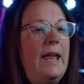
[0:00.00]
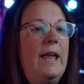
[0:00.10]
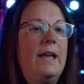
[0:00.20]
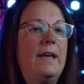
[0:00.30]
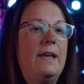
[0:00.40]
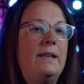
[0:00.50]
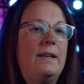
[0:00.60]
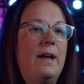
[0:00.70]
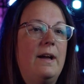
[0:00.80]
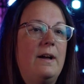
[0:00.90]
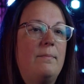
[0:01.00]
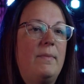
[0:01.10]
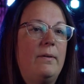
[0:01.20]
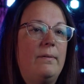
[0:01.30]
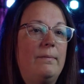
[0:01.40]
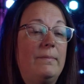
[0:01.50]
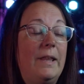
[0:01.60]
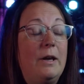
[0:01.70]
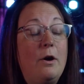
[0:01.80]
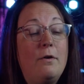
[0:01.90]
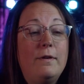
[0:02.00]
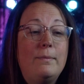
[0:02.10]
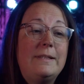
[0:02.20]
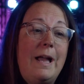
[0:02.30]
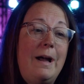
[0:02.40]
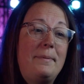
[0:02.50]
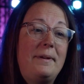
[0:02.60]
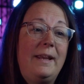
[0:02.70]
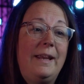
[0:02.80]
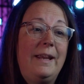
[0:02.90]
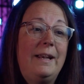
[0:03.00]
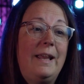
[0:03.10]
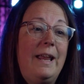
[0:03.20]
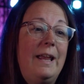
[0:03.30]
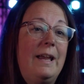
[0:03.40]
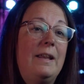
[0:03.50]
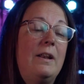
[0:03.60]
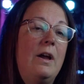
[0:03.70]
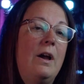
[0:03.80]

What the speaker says: and COVID was happening, and